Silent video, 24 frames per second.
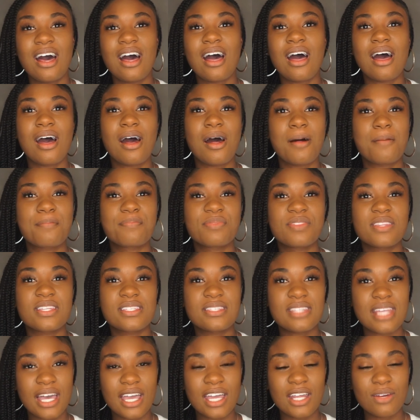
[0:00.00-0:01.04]
The
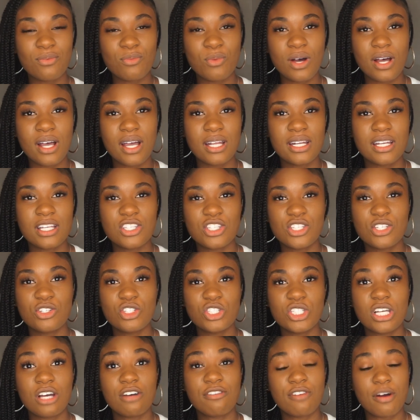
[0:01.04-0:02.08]
second one is
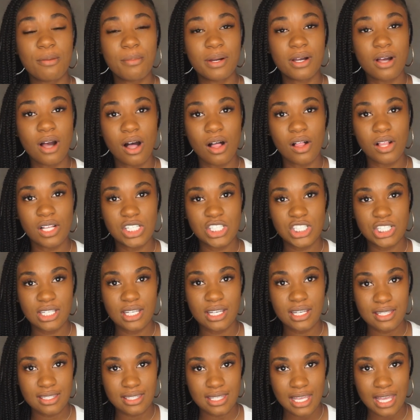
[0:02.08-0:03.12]
usually a
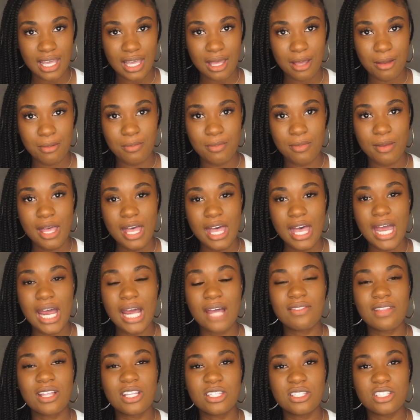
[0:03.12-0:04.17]
pharmacology exam,
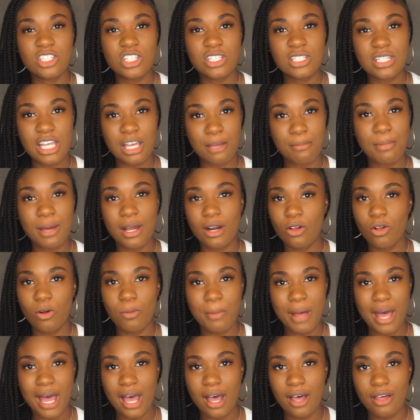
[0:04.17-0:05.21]
and that's just like medical
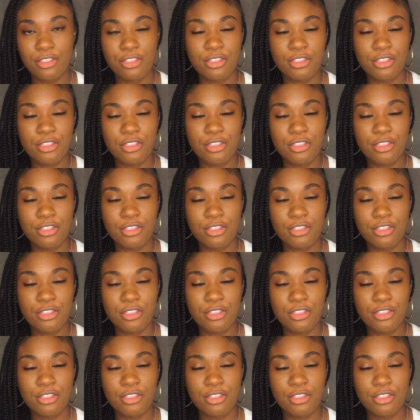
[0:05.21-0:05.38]
math.